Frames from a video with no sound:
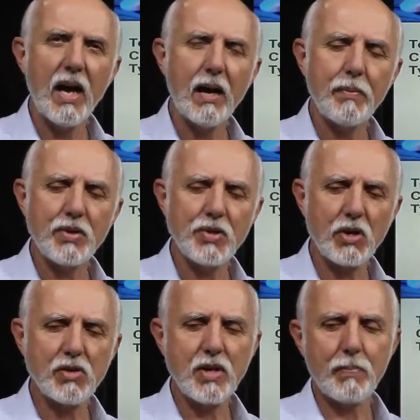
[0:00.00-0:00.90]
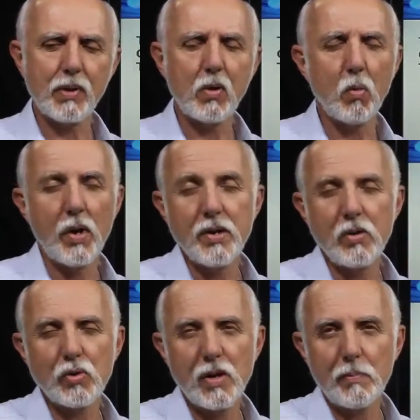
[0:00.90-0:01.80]
This is our typical one no
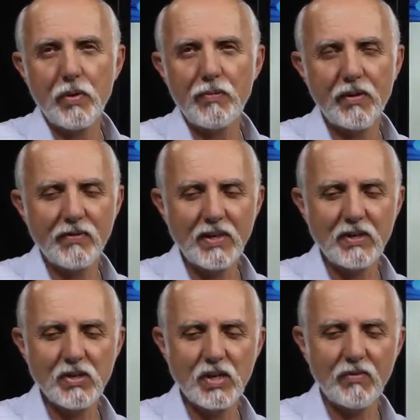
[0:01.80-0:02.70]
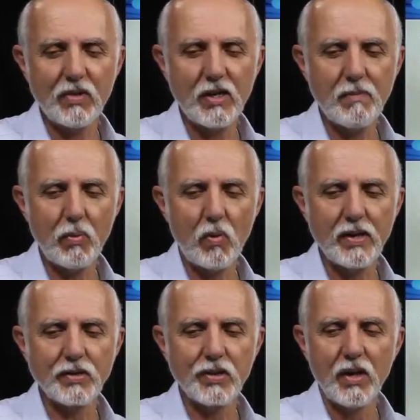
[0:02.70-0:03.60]
trump with 15 to 17 points.